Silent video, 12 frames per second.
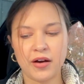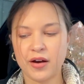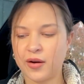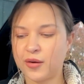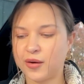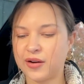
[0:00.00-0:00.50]

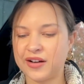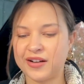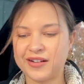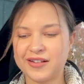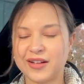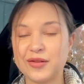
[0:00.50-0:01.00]
Oh,
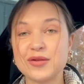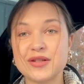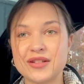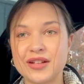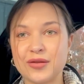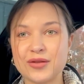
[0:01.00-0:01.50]
that
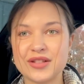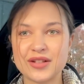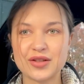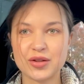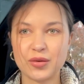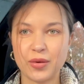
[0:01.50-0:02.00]
was
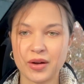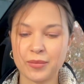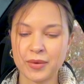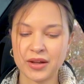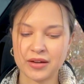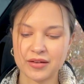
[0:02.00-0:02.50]
actually quite
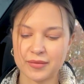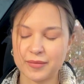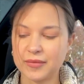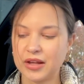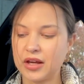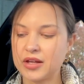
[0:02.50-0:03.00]
big.
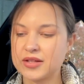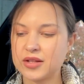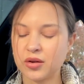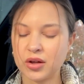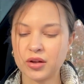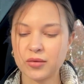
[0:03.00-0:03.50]
So
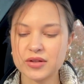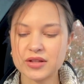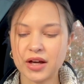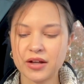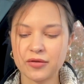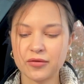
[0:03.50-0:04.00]
it was
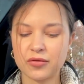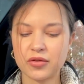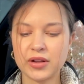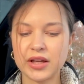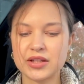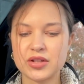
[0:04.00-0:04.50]
kind of
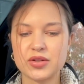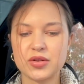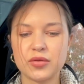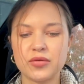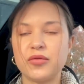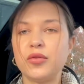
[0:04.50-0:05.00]
related
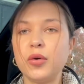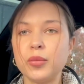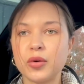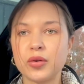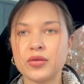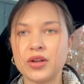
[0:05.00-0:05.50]
to the
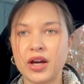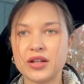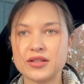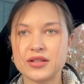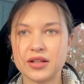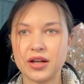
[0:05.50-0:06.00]
FOMO,
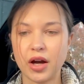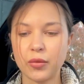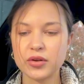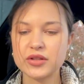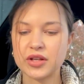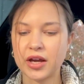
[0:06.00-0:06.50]
that I
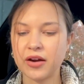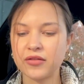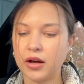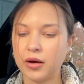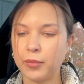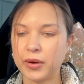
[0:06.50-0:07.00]
want to have
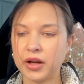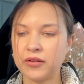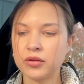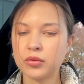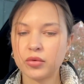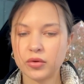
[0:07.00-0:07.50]
it, but I
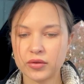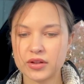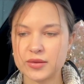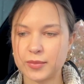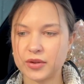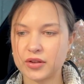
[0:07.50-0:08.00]
even wrote
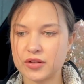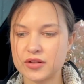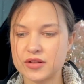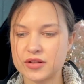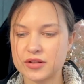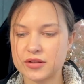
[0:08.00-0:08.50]
this
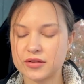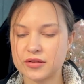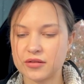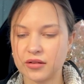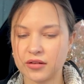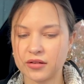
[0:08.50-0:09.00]
because
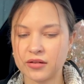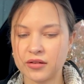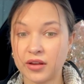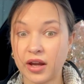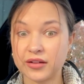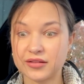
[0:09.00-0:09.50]

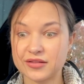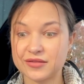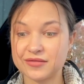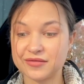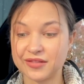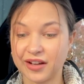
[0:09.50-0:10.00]
that
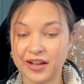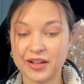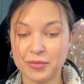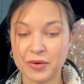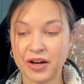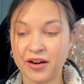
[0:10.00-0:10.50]
hit
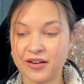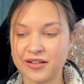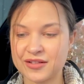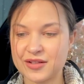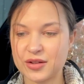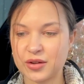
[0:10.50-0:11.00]
me
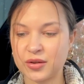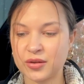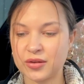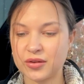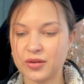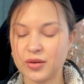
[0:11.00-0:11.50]
hard. So
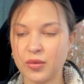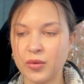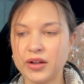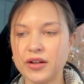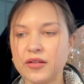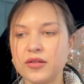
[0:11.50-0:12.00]

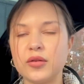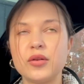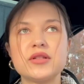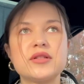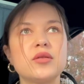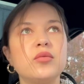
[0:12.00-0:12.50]
when I
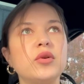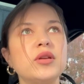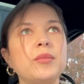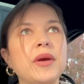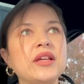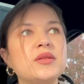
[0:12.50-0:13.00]
thought, what
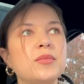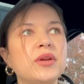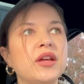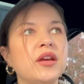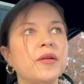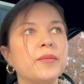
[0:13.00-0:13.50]
made
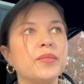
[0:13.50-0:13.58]
me